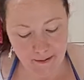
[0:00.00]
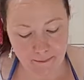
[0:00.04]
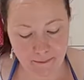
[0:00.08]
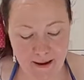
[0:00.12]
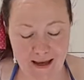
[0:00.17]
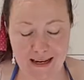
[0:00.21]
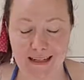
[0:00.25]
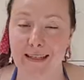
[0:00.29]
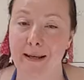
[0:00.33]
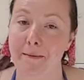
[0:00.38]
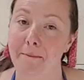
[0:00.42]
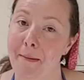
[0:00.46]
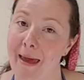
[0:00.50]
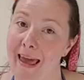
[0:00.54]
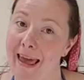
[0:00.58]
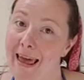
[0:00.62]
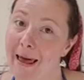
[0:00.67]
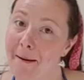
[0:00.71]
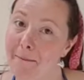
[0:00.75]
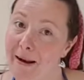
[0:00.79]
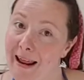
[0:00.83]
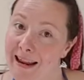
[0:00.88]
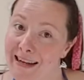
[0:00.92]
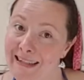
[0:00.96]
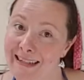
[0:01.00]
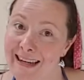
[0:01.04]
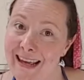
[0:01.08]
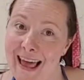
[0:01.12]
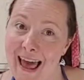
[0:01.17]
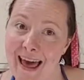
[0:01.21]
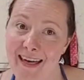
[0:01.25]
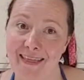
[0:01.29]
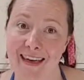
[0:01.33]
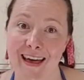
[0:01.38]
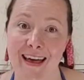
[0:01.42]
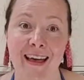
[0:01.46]
but to make it blend
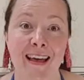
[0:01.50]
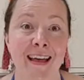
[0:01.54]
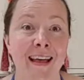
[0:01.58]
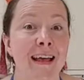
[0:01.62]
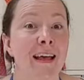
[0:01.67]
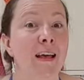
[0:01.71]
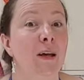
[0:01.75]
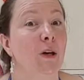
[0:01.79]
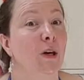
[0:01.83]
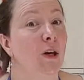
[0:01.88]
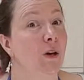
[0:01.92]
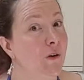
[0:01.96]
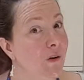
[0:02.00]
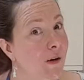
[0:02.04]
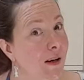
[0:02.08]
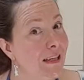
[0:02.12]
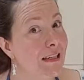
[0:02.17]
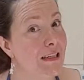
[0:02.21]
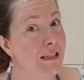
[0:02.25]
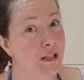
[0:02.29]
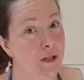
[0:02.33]
together, you need